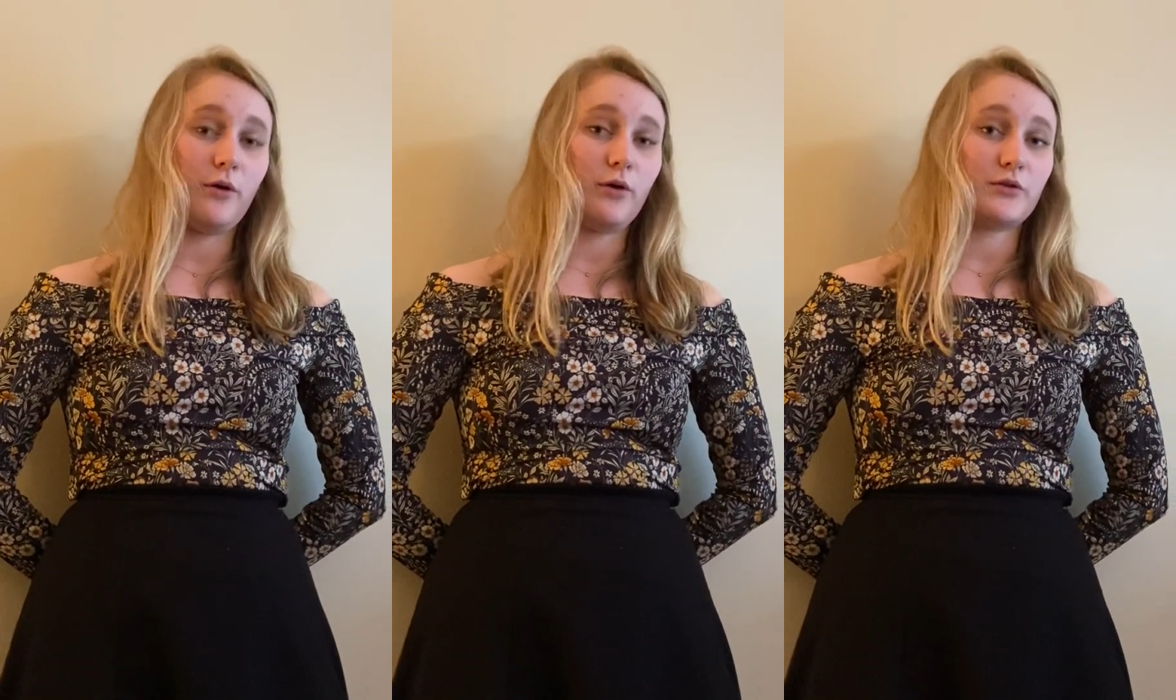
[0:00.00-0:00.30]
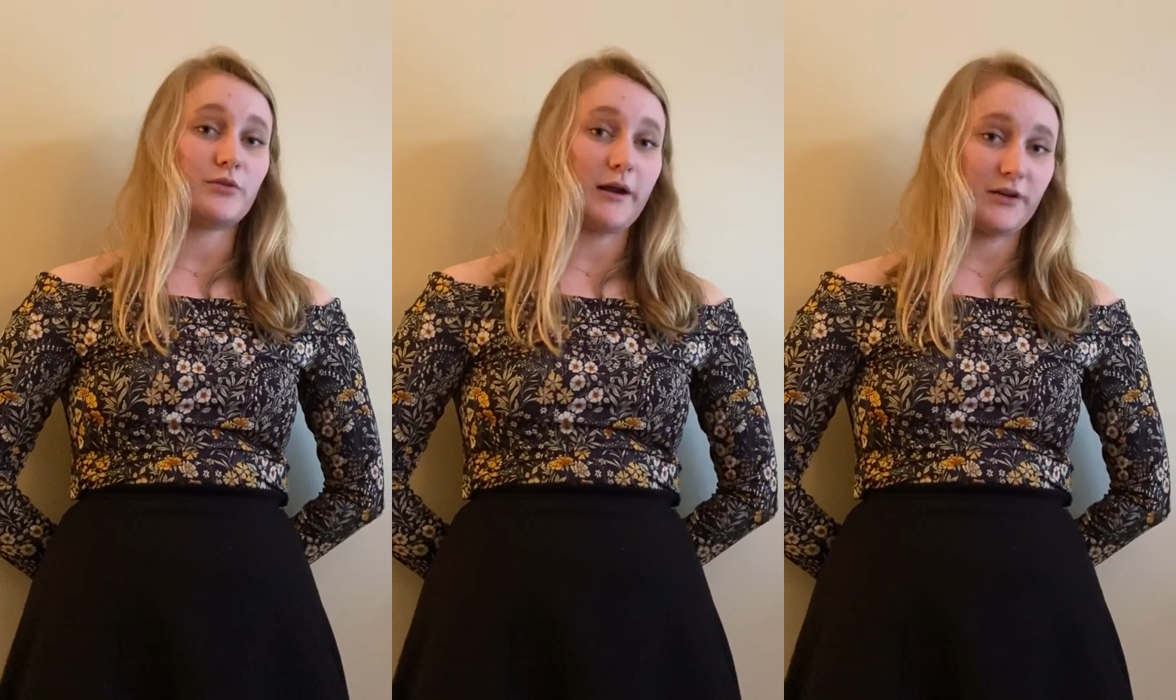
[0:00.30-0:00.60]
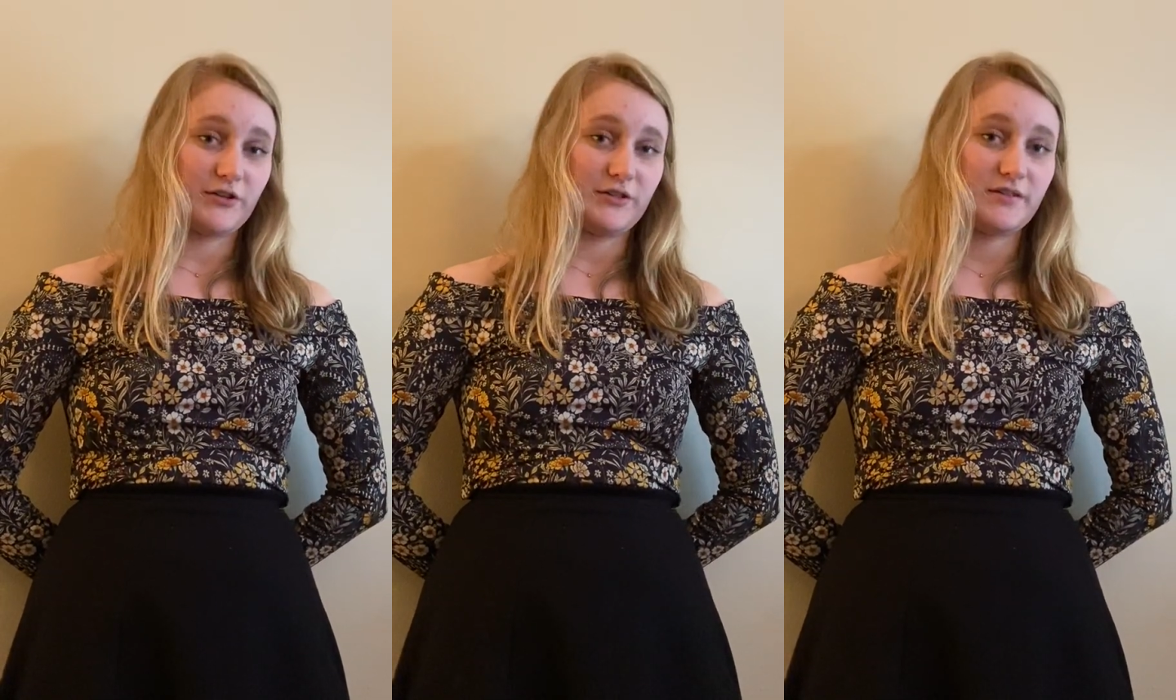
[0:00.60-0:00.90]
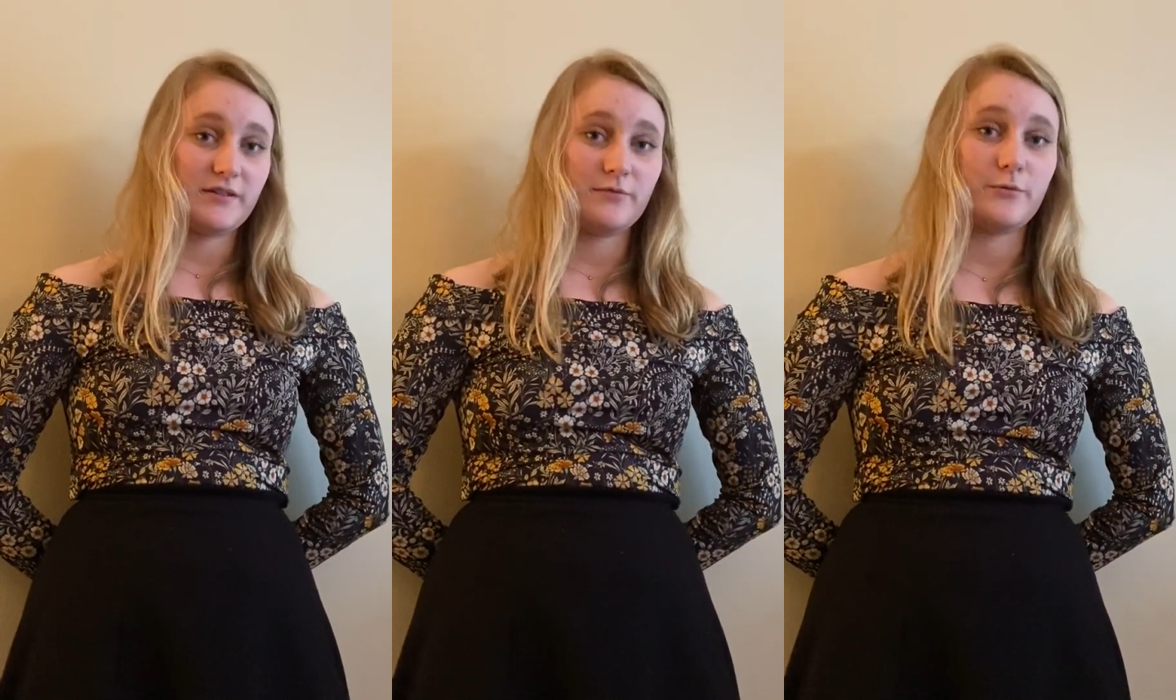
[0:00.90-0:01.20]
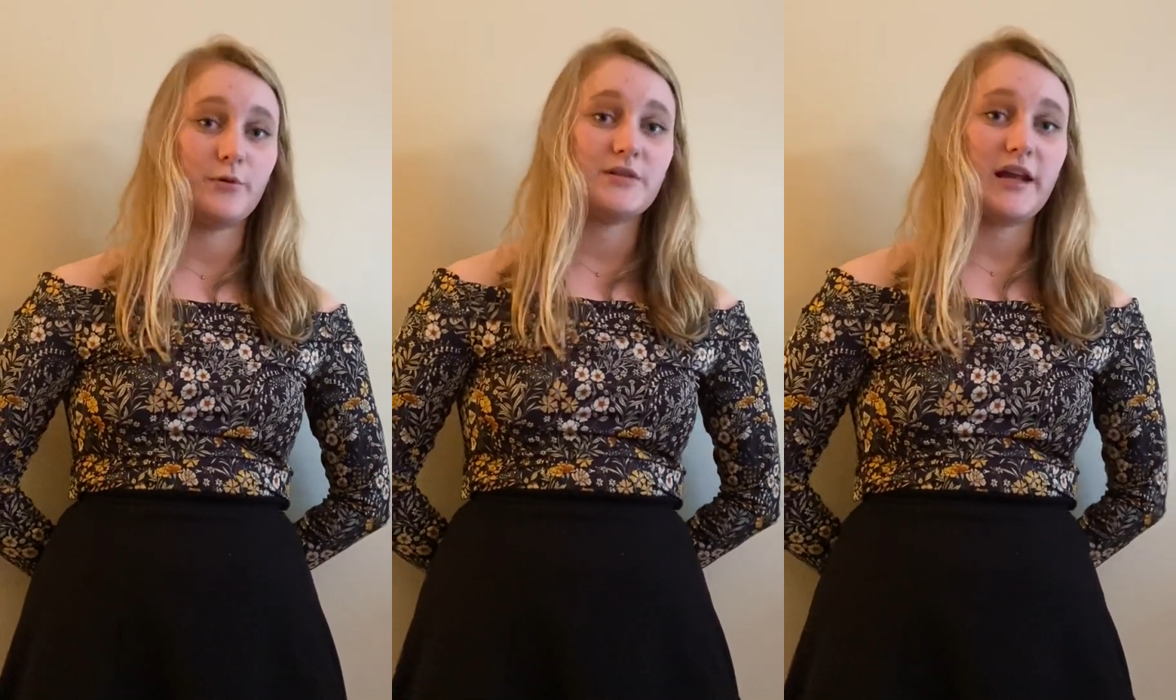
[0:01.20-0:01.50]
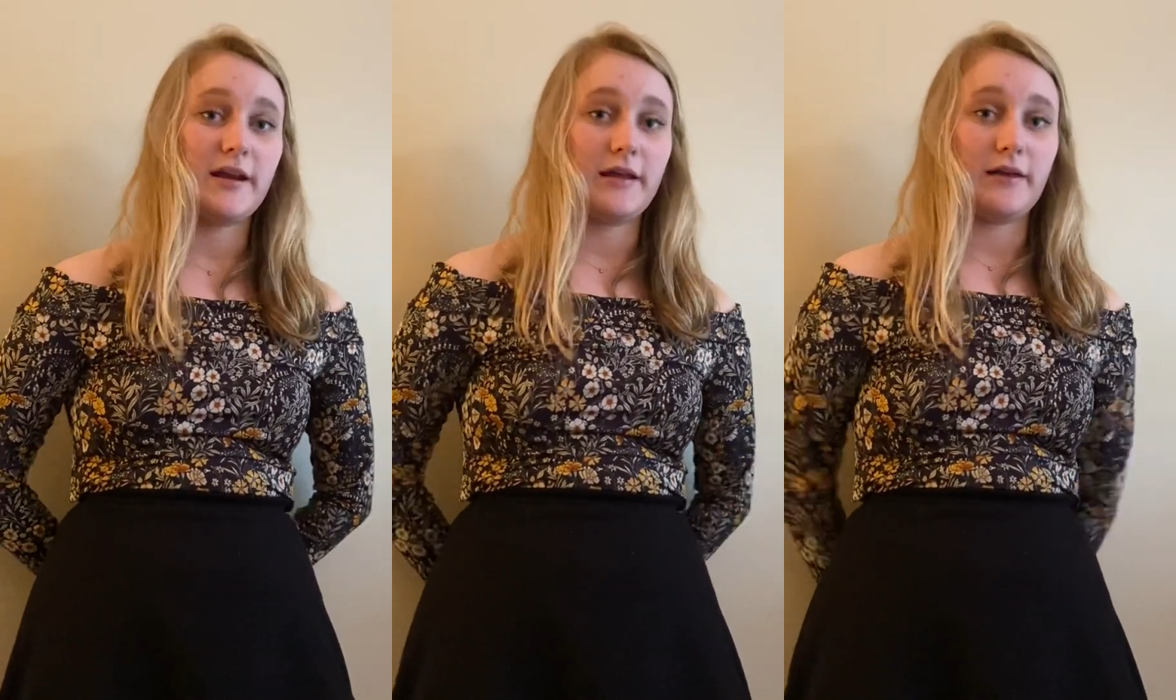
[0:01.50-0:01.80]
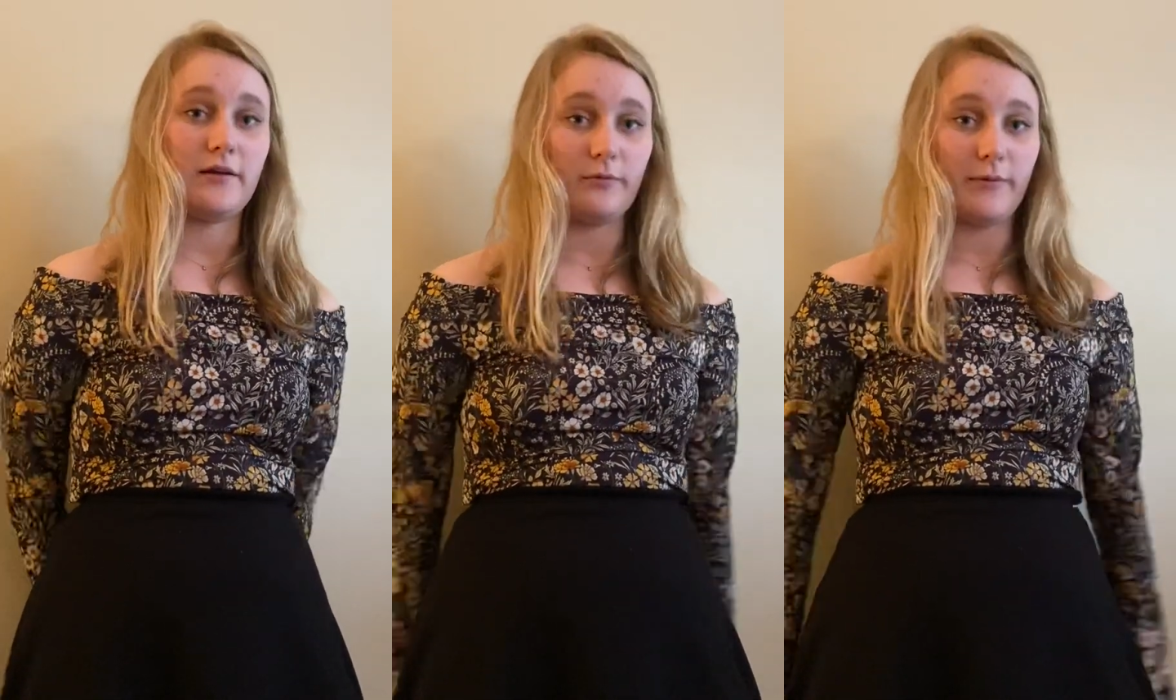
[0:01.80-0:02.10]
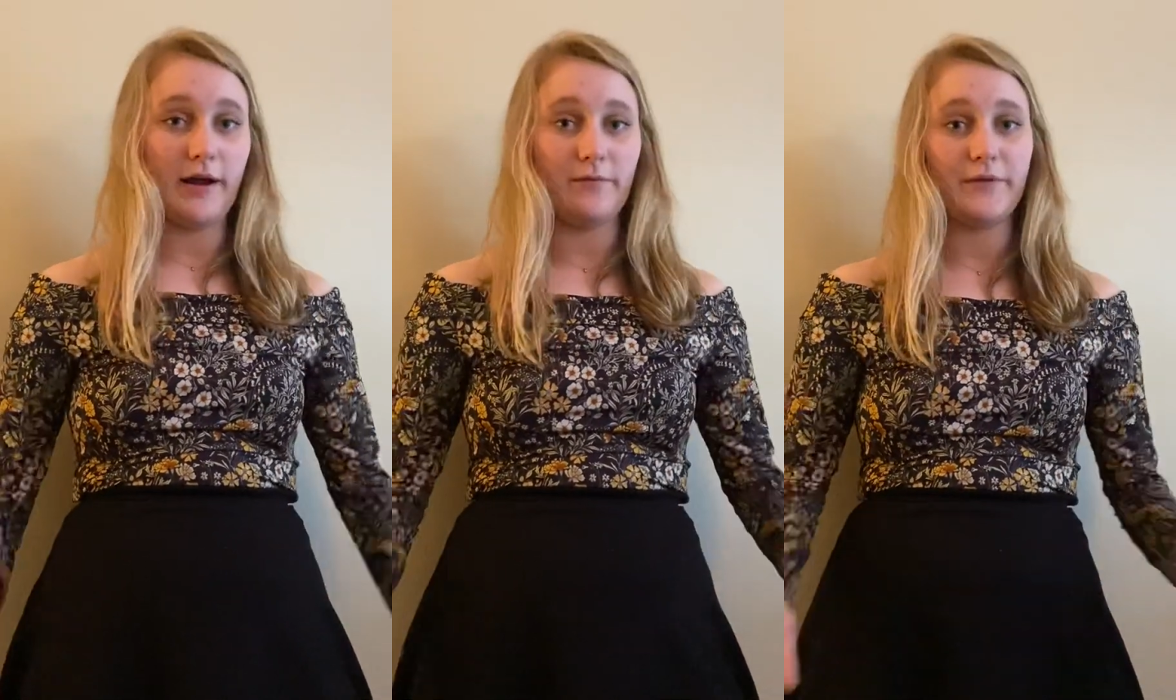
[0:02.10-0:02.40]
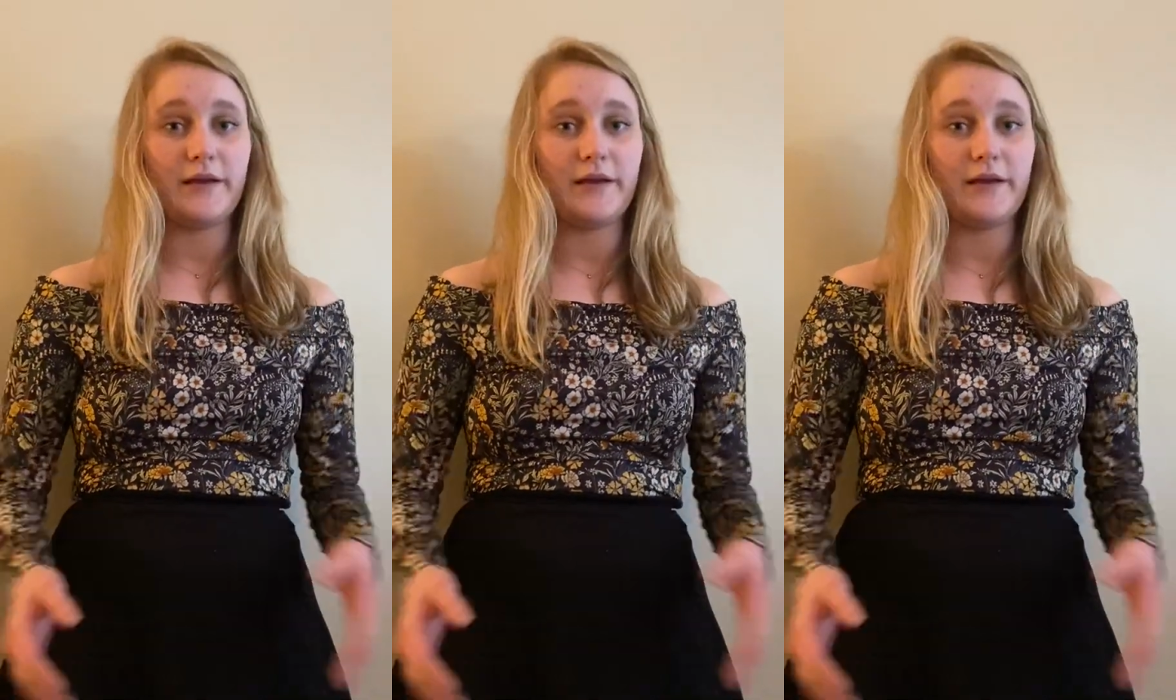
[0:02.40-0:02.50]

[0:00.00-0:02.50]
all directions, rotating around.